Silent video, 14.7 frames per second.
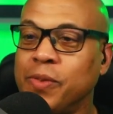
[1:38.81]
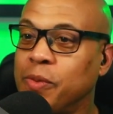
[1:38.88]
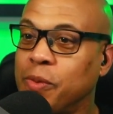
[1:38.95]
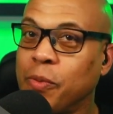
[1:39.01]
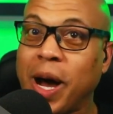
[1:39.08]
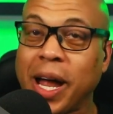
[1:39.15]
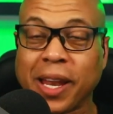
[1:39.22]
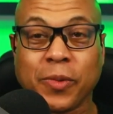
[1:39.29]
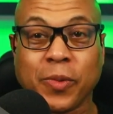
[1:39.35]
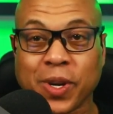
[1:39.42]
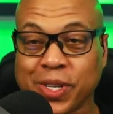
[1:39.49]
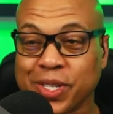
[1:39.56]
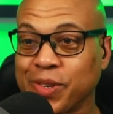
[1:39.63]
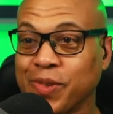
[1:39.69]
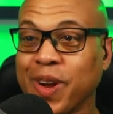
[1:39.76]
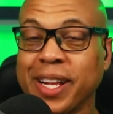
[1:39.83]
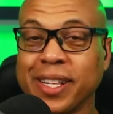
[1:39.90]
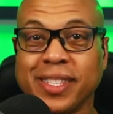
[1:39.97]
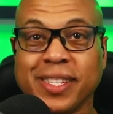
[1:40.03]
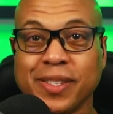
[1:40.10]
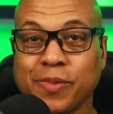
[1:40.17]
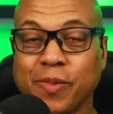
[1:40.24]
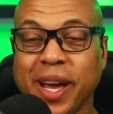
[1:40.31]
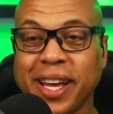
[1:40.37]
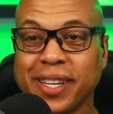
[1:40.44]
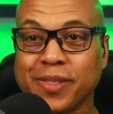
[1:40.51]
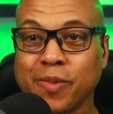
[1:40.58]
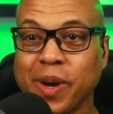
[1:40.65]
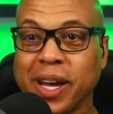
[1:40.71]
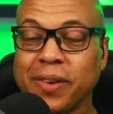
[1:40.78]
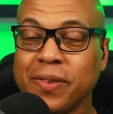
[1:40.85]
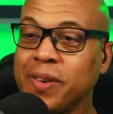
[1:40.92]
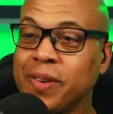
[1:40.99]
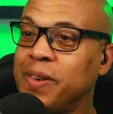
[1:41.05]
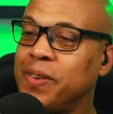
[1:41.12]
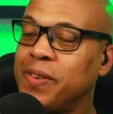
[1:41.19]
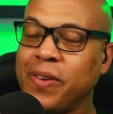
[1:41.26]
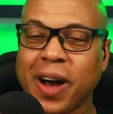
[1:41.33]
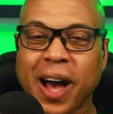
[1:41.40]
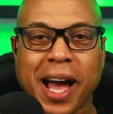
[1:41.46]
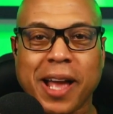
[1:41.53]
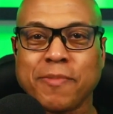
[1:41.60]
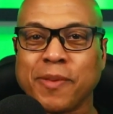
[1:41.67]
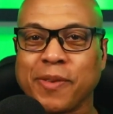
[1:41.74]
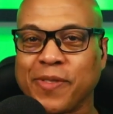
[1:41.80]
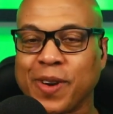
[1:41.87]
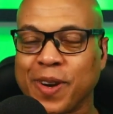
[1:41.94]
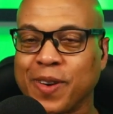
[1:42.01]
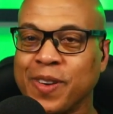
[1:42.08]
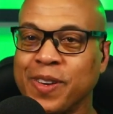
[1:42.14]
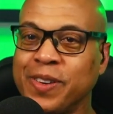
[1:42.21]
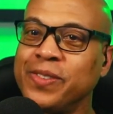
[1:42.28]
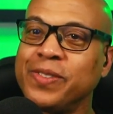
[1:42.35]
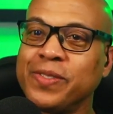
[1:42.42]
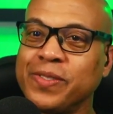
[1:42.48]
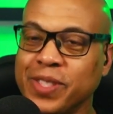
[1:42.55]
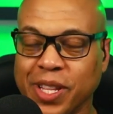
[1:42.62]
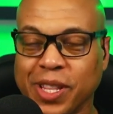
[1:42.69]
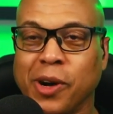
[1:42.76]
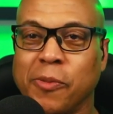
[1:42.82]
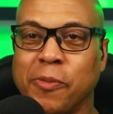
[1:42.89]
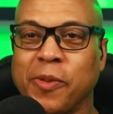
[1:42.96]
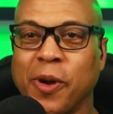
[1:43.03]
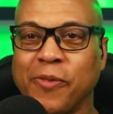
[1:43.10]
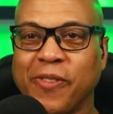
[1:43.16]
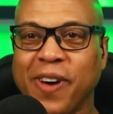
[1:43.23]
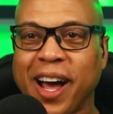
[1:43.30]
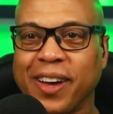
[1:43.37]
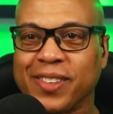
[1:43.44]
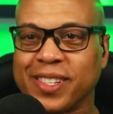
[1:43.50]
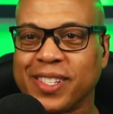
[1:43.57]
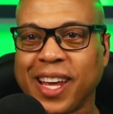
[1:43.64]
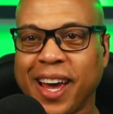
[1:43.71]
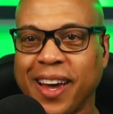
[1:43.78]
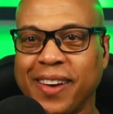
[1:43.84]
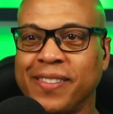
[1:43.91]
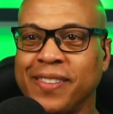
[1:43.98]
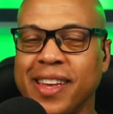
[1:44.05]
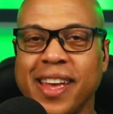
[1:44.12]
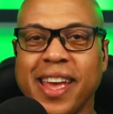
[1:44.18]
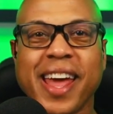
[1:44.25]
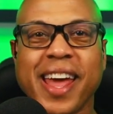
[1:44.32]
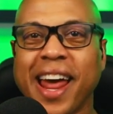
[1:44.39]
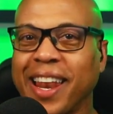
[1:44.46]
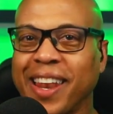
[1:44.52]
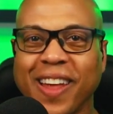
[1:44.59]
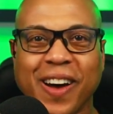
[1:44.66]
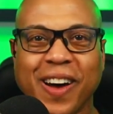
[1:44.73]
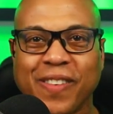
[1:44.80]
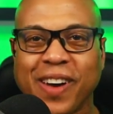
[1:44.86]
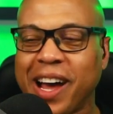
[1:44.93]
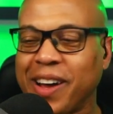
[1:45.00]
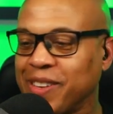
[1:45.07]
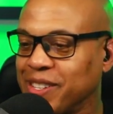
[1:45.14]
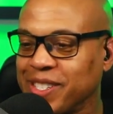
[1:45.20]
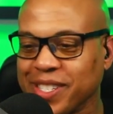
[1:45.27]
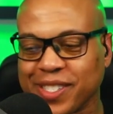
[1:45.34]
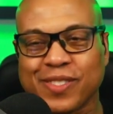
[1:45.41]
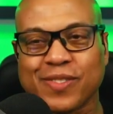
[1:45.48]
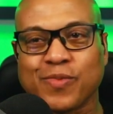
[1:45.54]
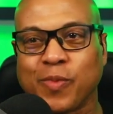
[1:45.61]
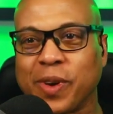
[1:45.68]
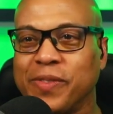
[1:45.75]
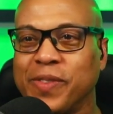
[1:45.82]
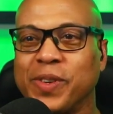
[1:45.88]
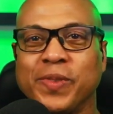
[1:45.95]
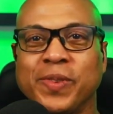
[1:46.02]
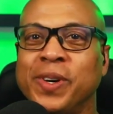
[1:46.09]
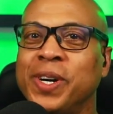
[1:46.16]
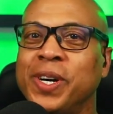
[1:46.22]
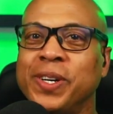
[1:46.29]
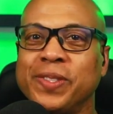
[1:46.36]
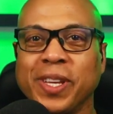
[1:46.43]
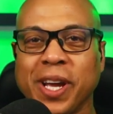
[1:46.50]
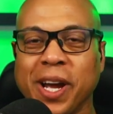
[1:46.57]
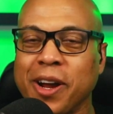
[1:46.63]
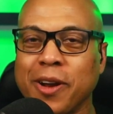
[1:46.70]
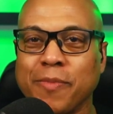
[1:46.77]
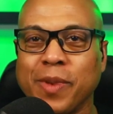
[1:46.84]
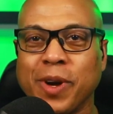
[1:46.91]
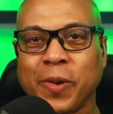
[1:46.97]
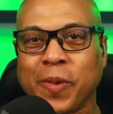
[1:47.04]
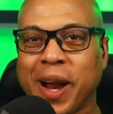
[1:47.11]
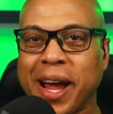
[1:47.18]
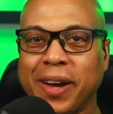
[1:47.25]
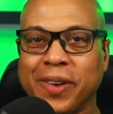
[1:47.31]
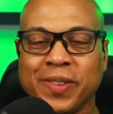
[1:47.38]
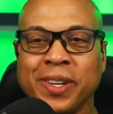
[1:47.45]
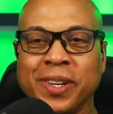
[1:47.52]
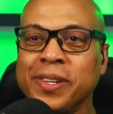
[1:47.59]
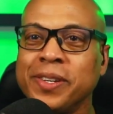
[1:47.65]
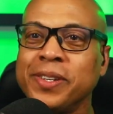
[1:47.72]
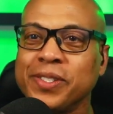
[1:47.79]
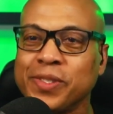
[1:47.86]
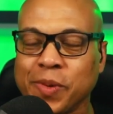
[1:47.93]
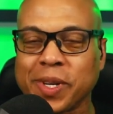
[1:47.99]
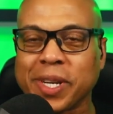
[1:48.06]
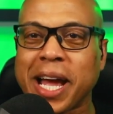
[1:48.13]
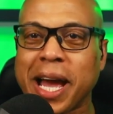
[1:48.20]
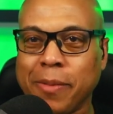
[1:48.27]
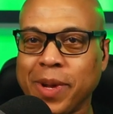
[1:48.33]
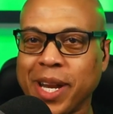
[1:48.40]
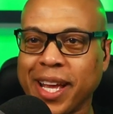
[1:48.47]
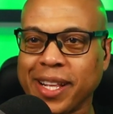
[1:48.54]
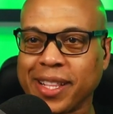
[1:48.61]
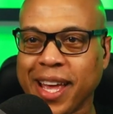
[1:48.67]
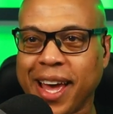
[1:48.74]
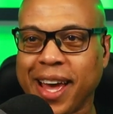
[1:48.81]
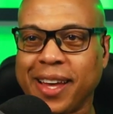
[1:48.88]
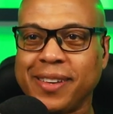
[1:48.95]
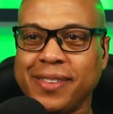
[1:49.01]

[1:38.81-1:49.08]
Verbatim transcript: While it works great this way as well, I prefer the low profile style, and I love how you just swivel the arm around to accommodate that.